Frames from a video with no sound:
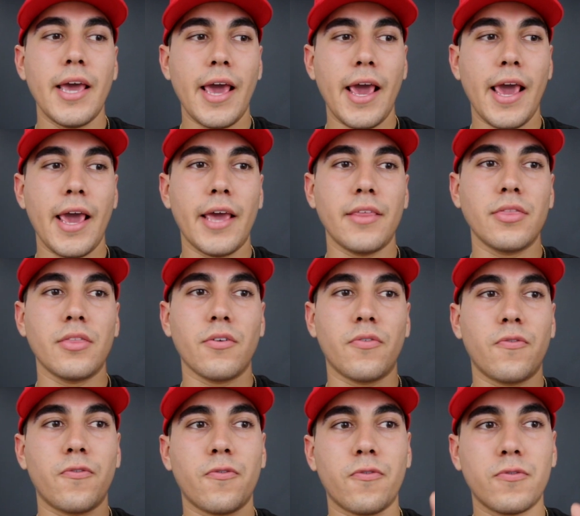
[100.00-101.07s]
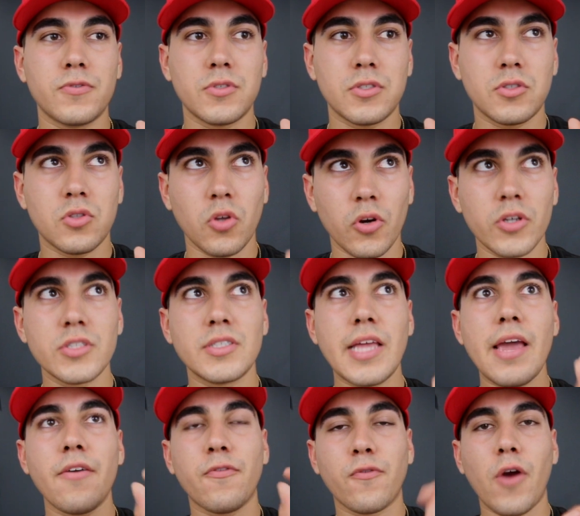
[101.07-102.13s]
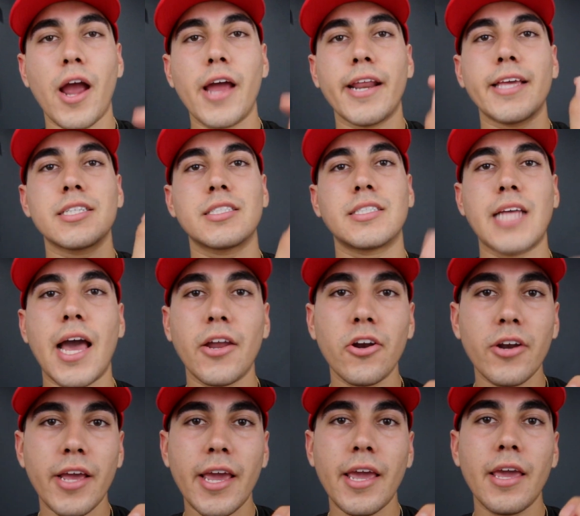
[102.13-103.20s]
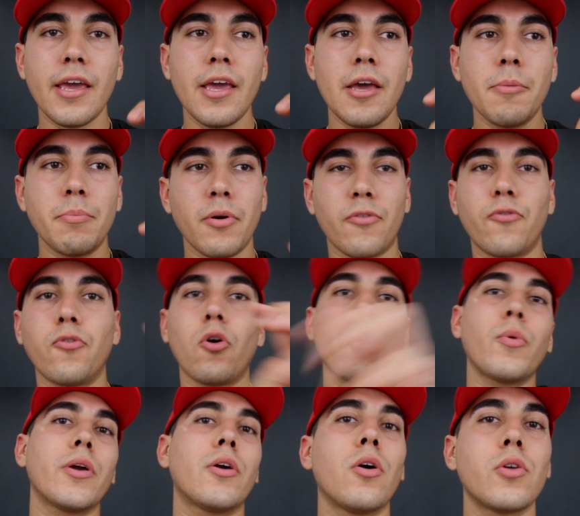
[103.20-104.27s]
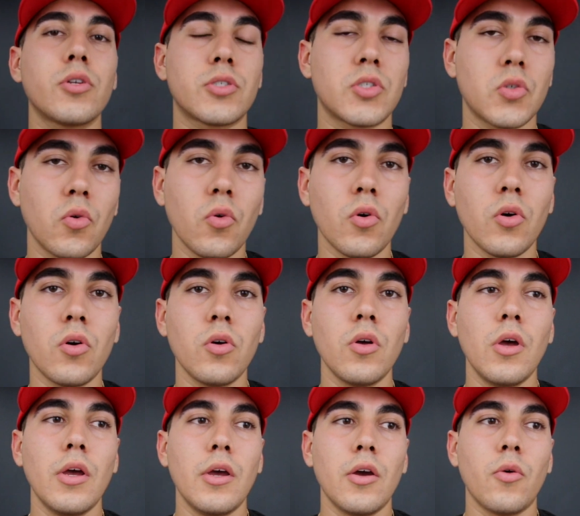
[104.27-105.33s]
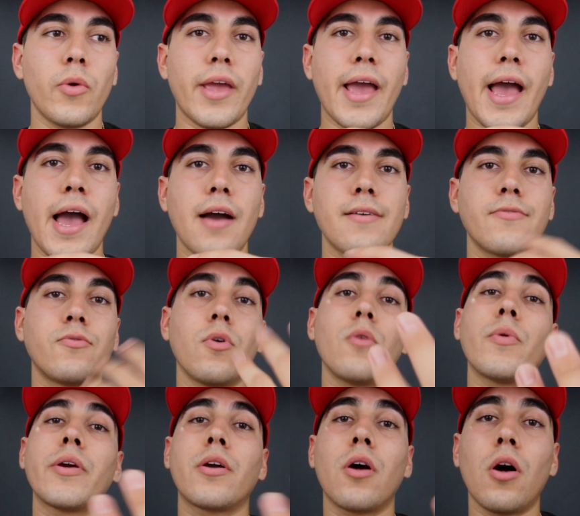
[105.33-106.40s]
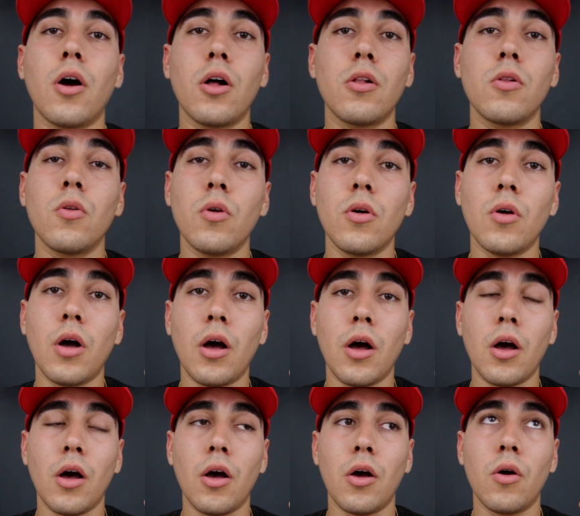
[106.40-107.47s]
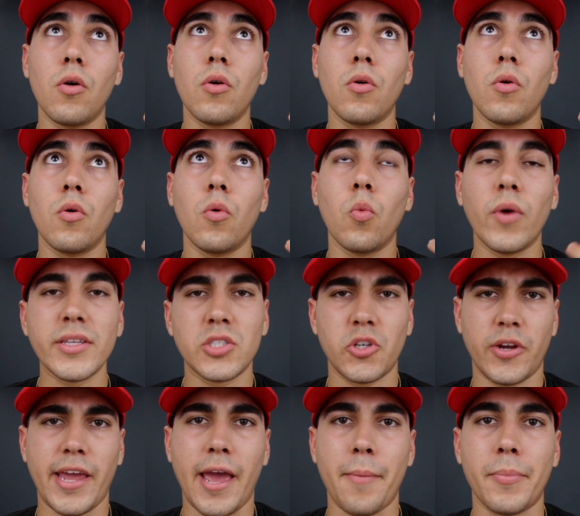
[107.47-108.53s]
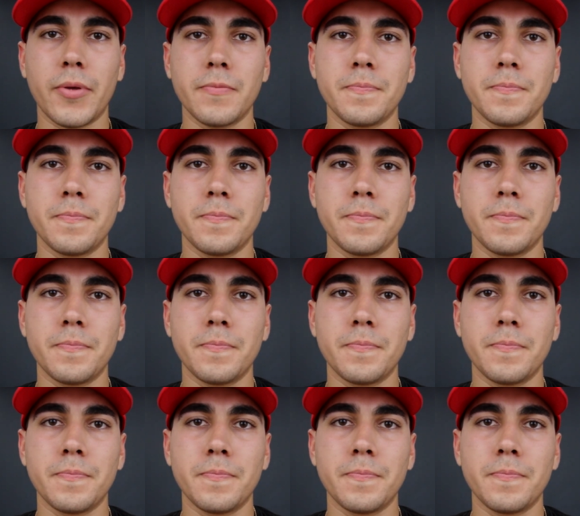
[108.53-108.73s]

And the Thursday, Friday, Saturday, before we go to school, we have what we call winter camp.